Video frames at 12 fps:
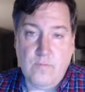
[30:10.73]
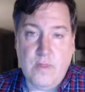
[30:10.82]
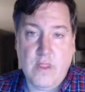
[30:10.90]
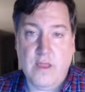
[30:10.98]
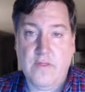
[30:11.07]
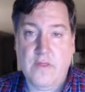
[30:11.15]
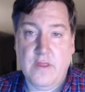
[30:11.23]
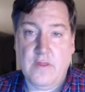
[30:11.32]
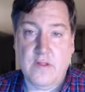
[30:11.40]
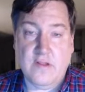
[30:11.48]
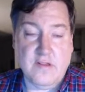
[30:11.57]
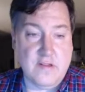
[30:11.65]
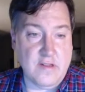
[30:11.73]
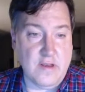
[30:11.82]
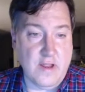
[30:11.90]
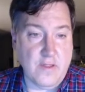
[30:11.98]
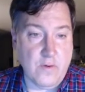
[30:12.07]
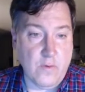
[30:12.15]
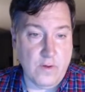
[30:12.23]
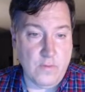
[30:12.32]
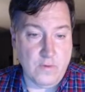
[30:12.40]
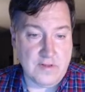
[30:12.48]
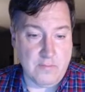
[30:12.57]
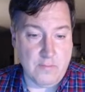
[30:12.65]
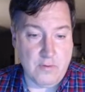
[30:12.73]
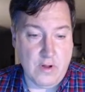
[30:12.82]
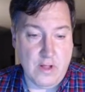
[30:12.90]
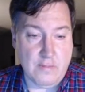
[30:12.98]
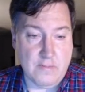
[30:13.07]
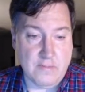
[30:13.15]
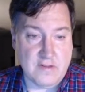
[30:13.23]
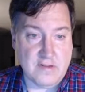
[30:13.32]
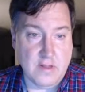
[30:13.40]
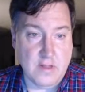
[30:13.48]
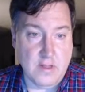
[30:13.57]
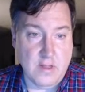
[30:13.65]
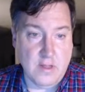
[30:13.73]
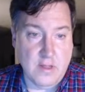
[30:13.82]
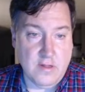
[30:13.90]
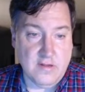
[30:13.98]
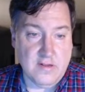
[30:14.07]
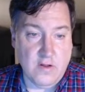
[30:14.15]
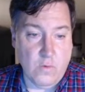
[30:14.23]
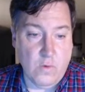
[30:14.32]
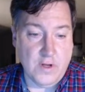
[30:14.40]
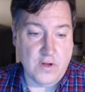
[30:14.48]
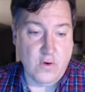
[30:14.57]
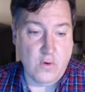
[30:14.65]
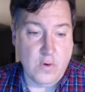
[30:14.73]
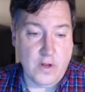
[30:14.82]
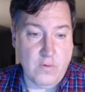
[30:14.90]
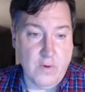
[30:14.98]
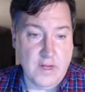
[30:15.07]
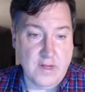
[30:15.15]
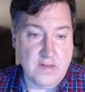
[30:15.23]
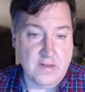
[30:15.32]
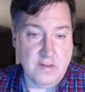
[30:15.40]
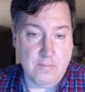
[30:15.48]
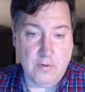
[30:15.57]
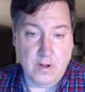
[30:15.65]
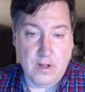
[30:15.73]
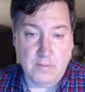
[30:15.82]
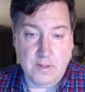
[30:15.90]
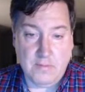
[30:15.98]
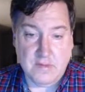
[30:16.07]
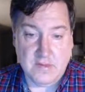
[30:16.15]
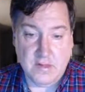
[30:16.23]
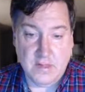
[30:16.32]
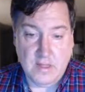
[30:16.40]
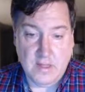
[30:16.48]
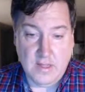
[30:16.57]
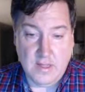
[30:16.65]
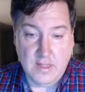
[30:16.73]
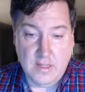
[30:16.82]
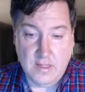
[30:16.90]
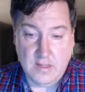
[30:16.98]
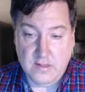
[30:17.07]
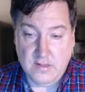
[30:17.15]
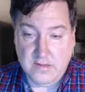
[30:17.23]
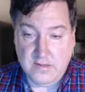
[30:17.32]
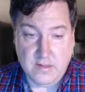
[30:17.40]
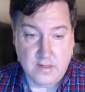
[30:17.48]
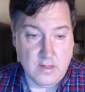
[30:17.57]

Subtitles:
I think this is another one with some problems. So one quick way to see problems is